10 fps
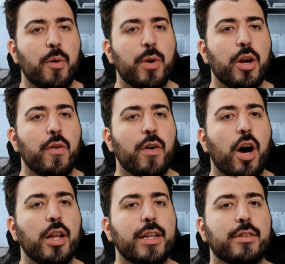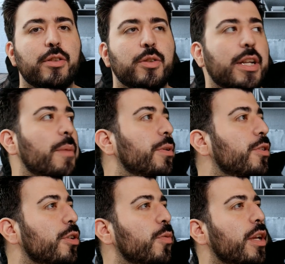We go over all latest news that happened
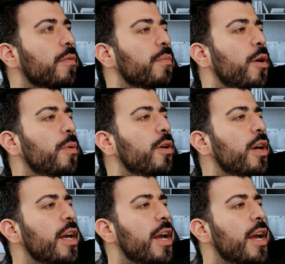during the week of mobile